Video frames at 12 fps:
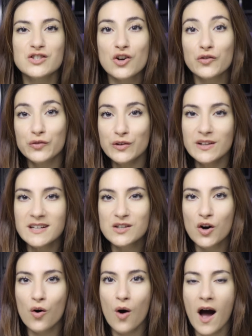So a few days
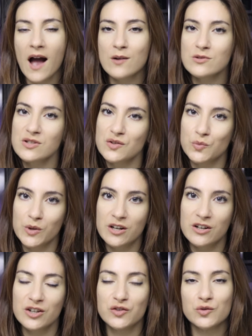ago, I was on
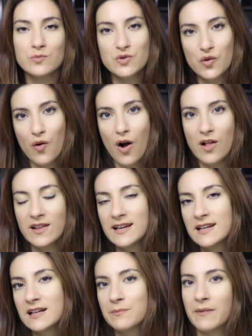Twitter doom
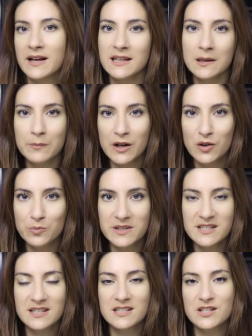scrolling, minding my own
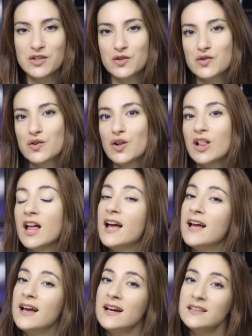business as usual,
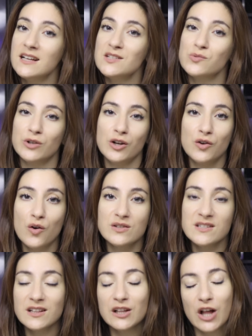and that's when I
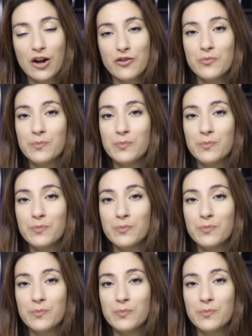noticed that a lot